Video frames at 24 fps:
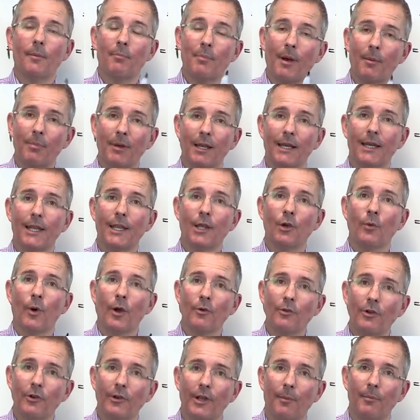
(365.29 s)
publicly
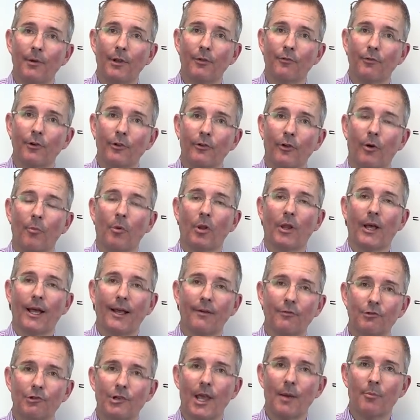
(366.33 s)
quoted companies, for example, that
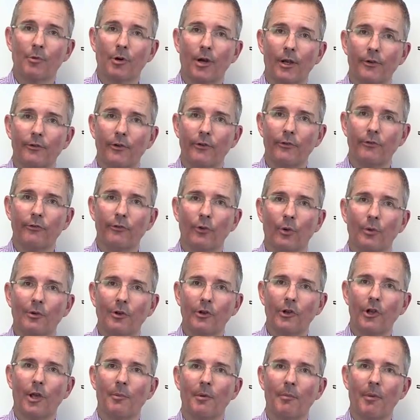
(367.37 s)
have share prices and so on
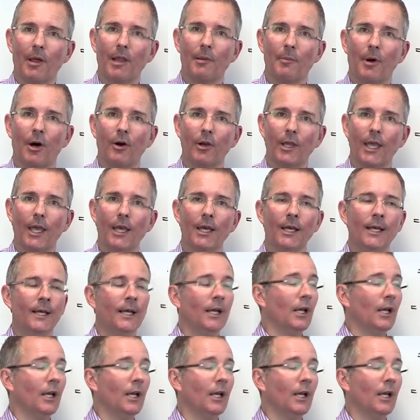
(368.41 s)
determined by the market.